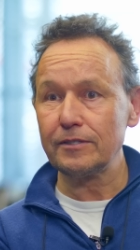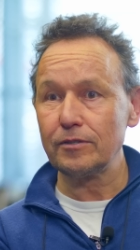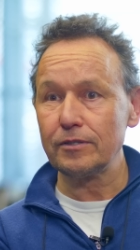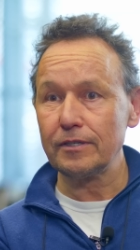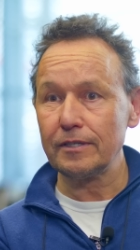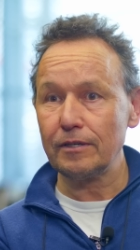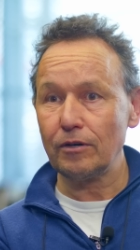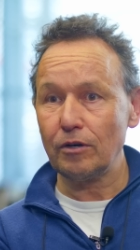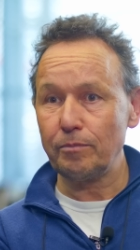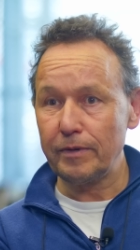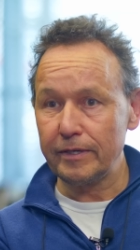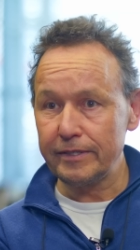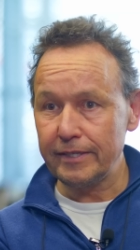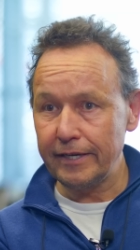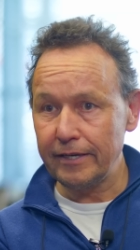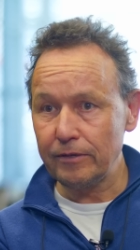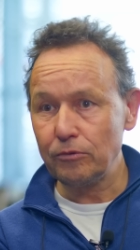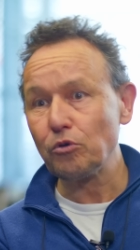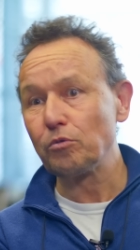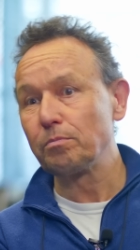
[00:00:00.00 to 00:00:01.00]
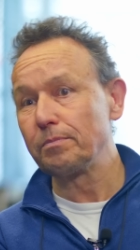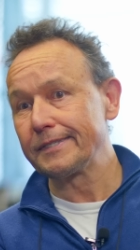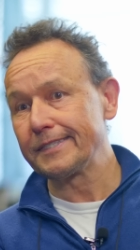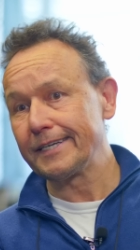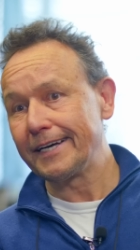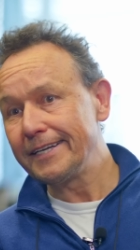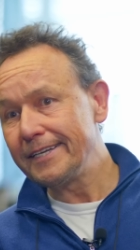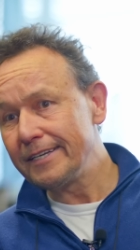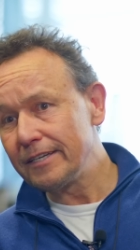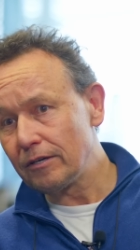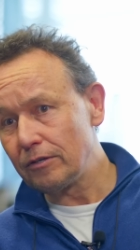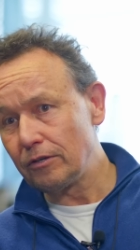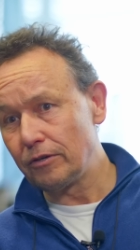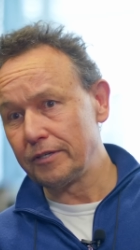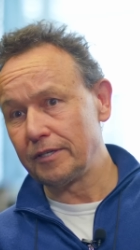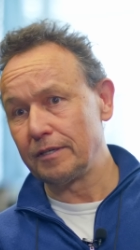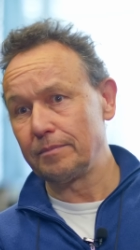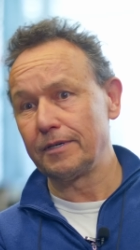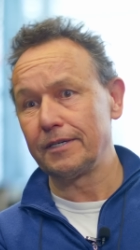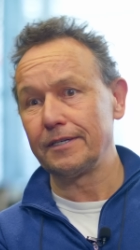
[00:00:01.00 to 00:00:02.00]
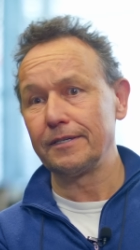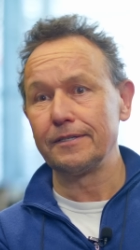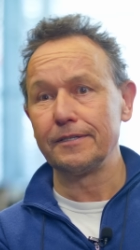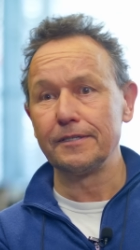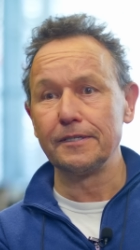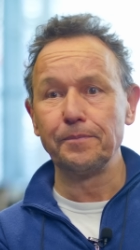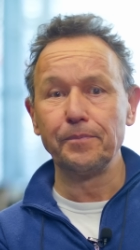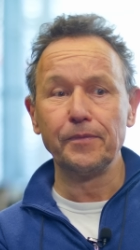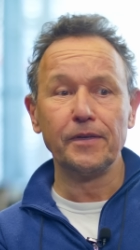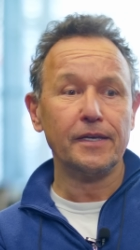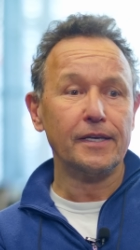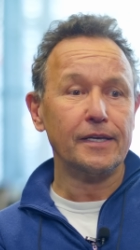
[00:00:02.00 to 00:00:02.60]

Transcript: but also look at what other people are doing.